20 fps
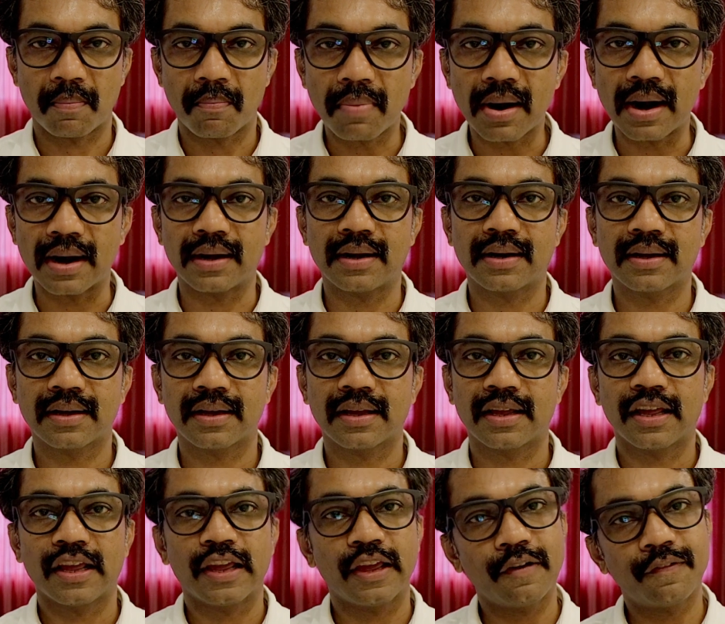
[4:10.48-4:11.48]
But
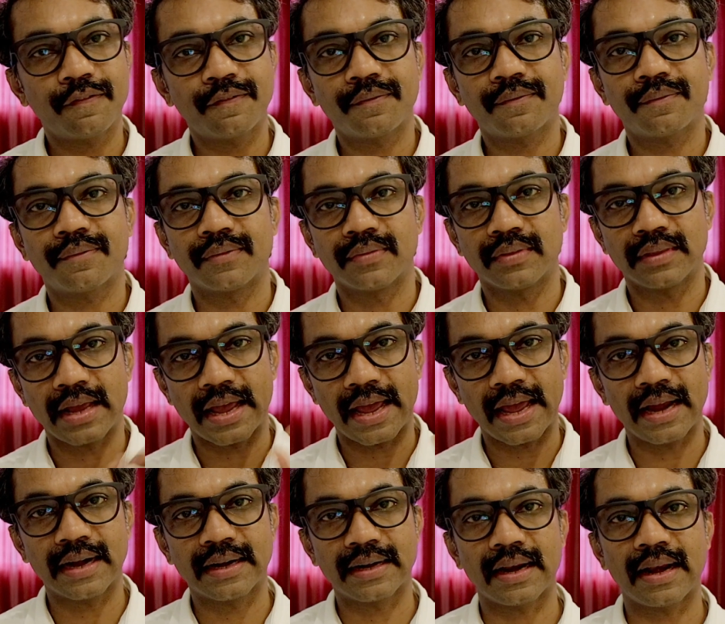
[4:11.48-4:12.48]
if the
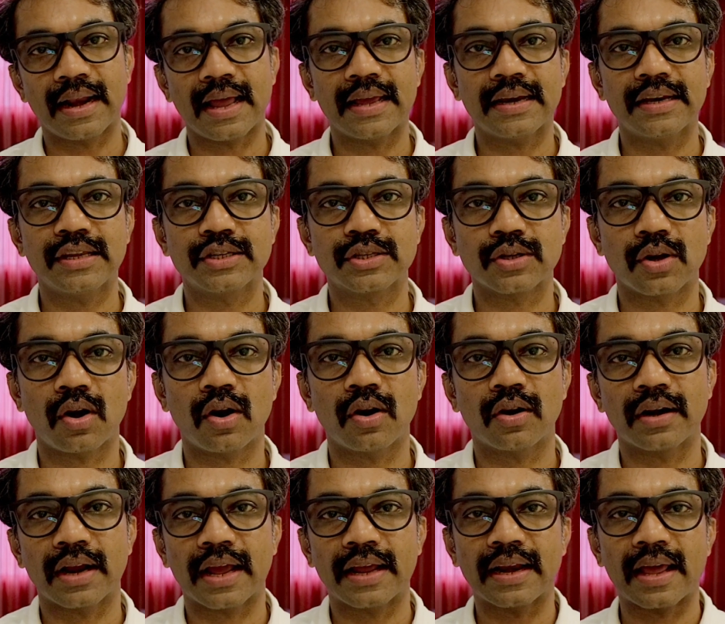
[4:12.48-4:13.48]
Airtel line is
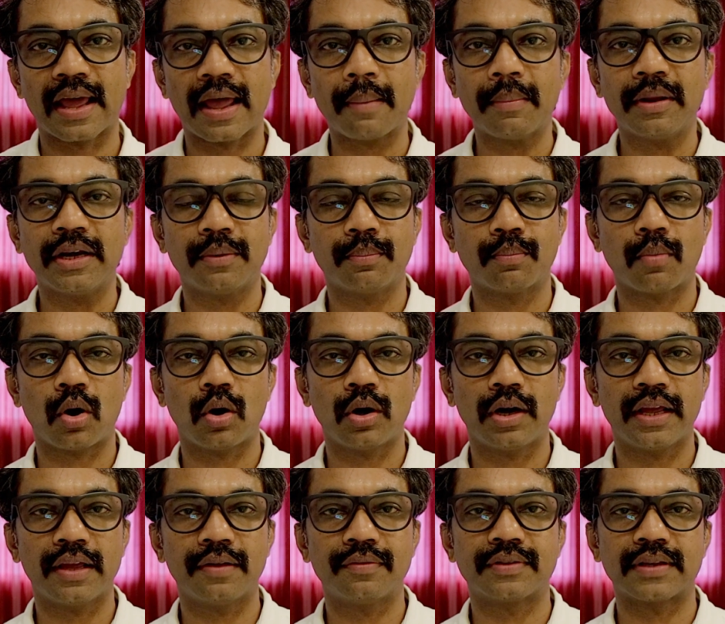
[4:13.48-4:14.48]
on and I am in
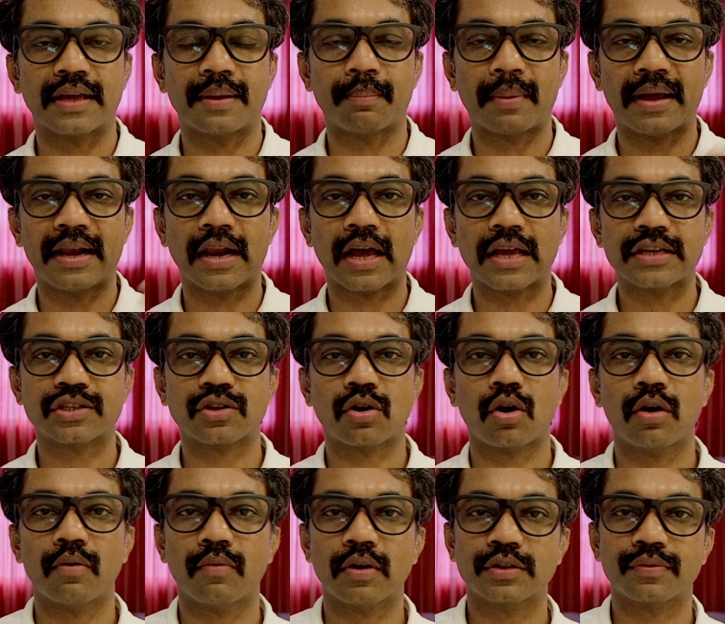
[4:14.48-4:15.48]
Maldives, my last
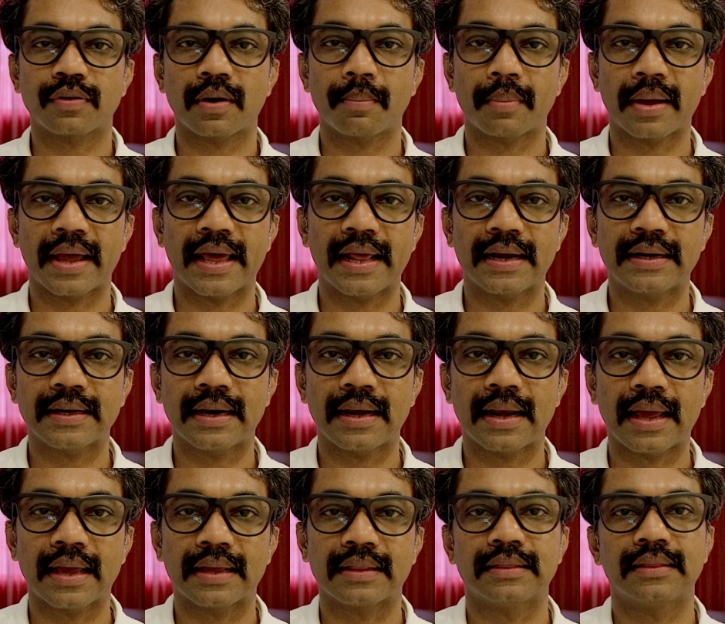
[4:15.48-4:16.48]
call was from my Airtel
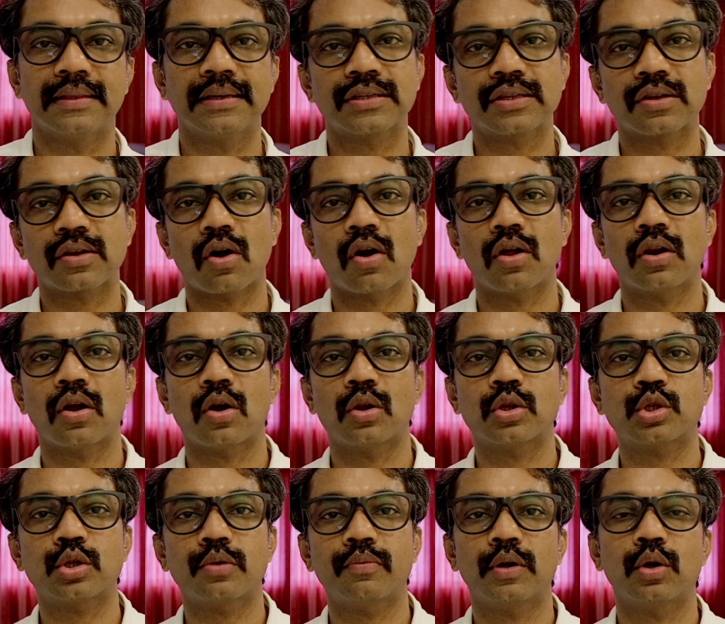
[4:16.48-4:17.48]
line, this call
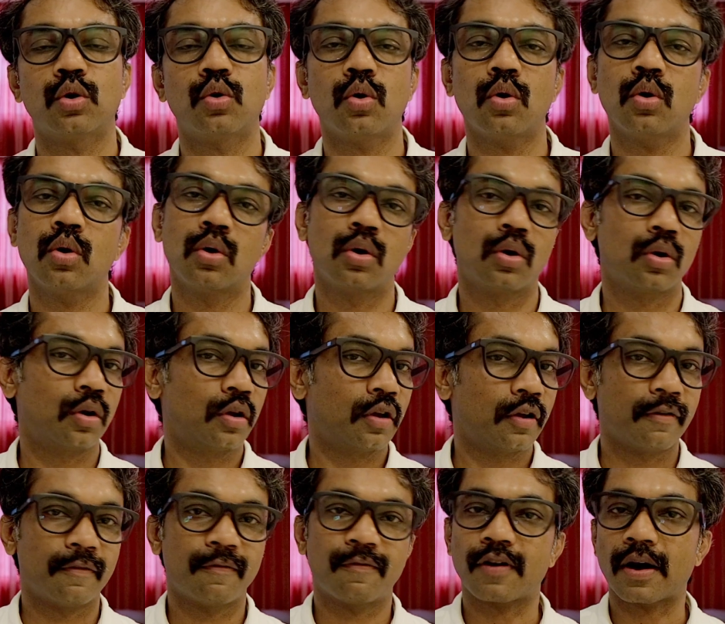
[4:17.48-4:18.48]
also will go
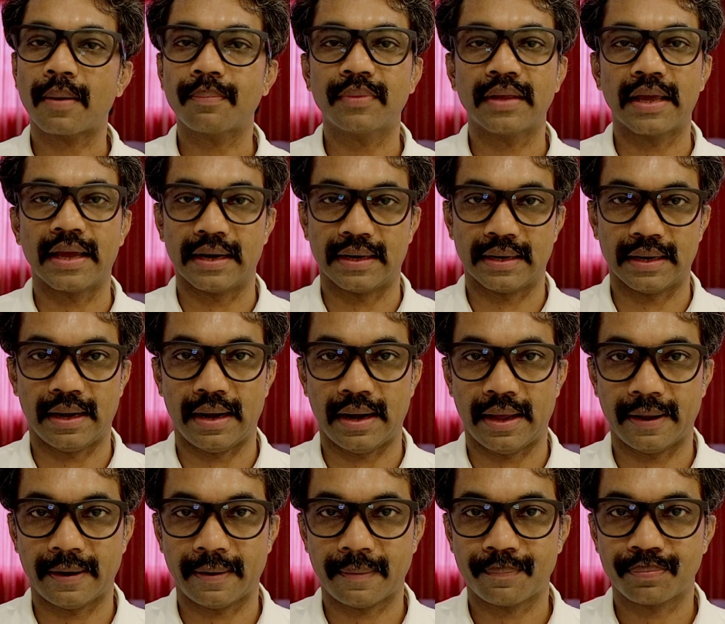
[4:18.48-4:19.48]
from the Airtel
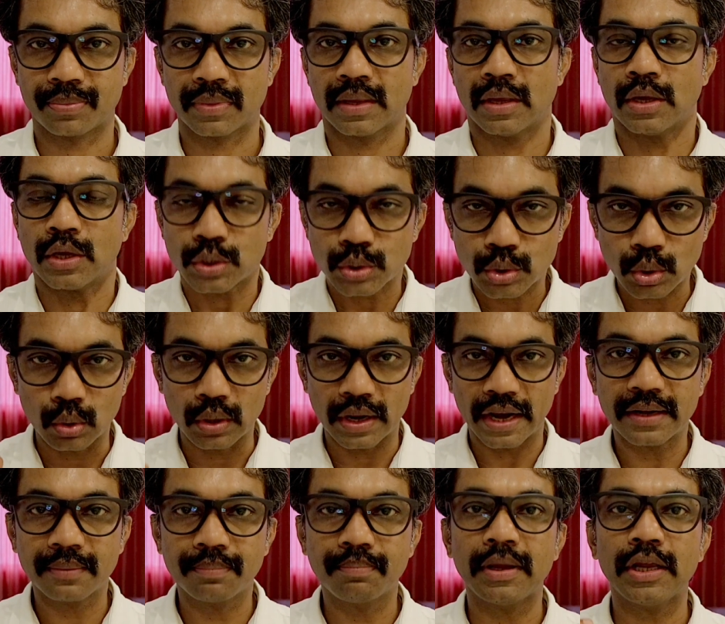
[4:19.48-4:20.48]
line. So
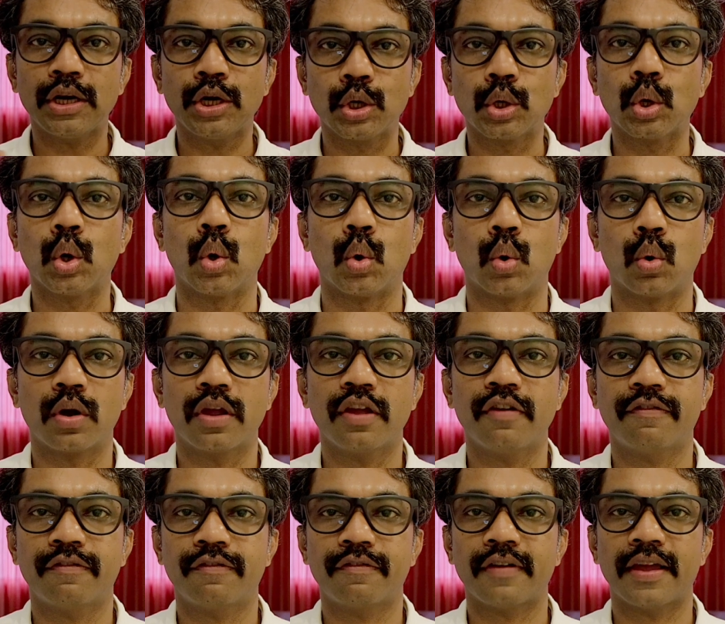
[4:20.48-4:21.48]
let me know
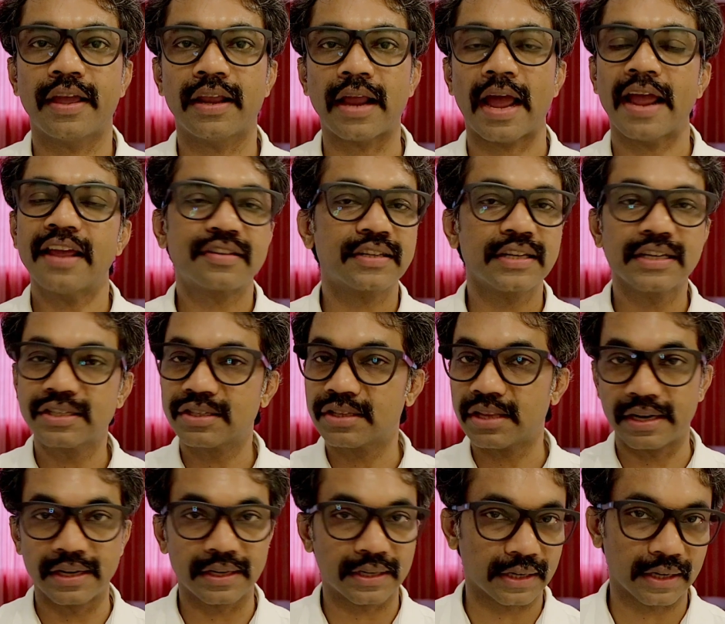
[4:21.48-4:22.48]
if I searched
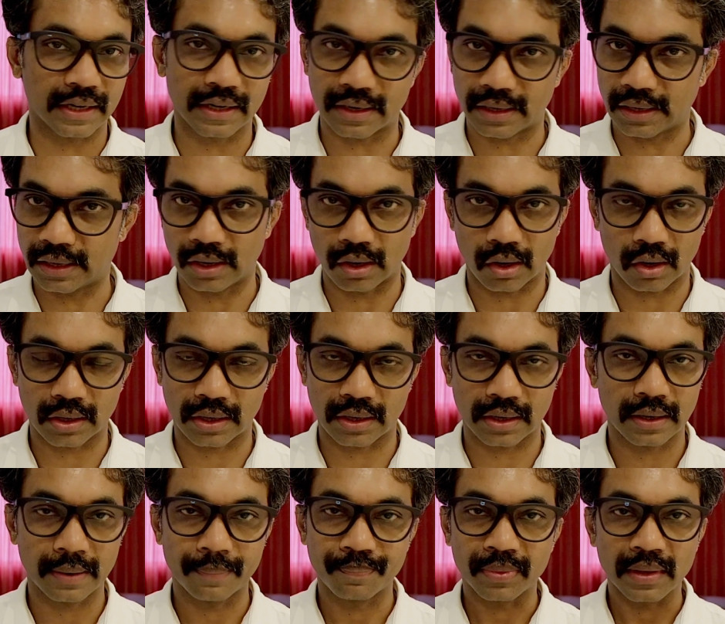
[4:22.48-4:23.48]
the internet a lot.
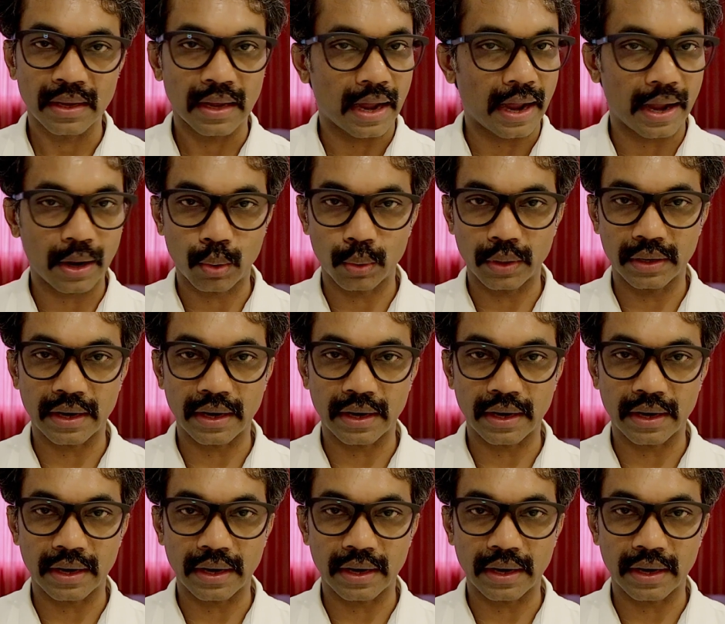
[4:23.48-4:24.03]
I